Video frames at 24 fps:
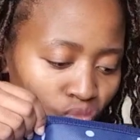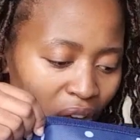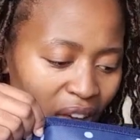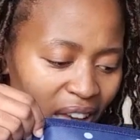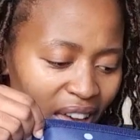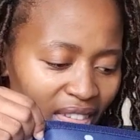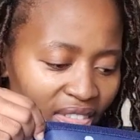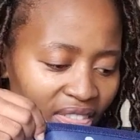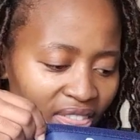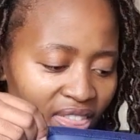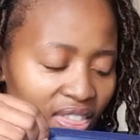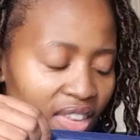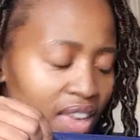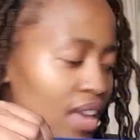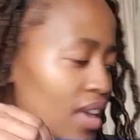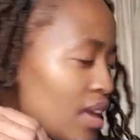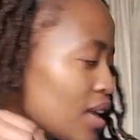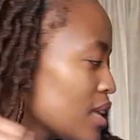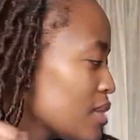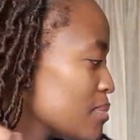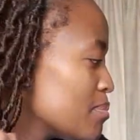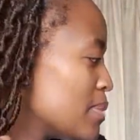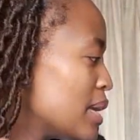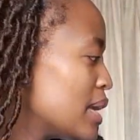I think
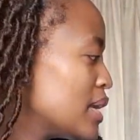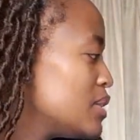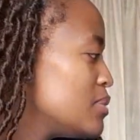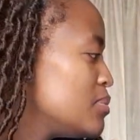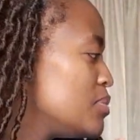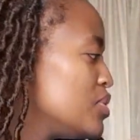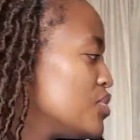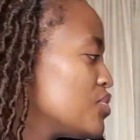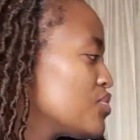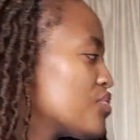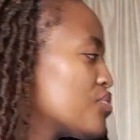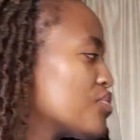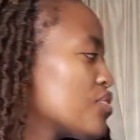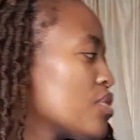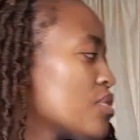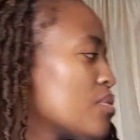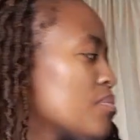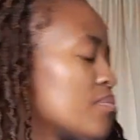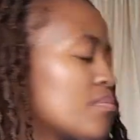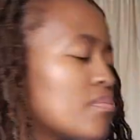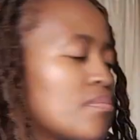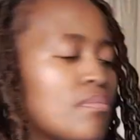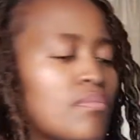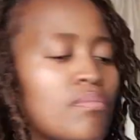it might be from,
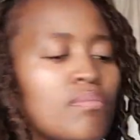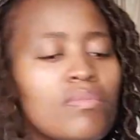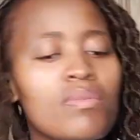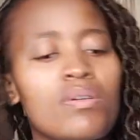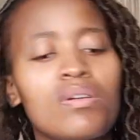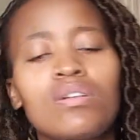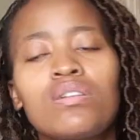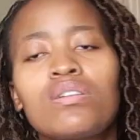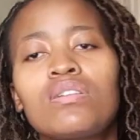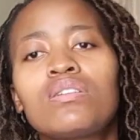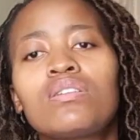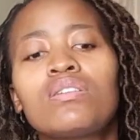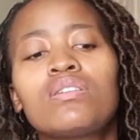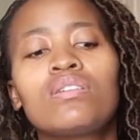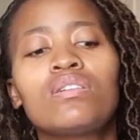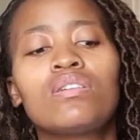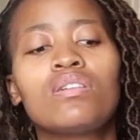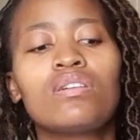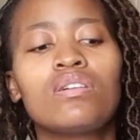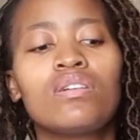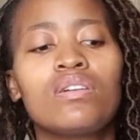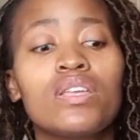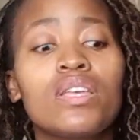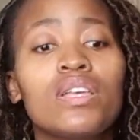
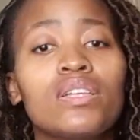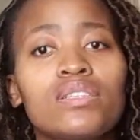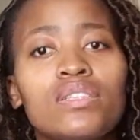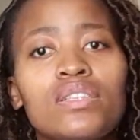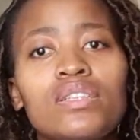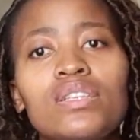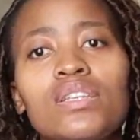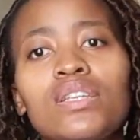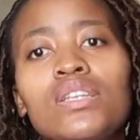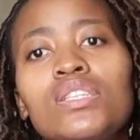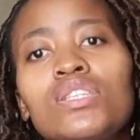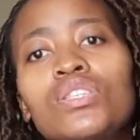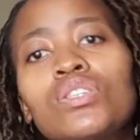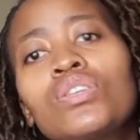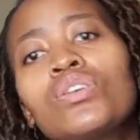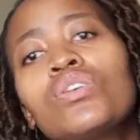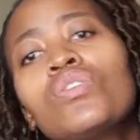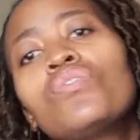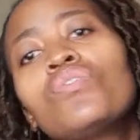yes, it is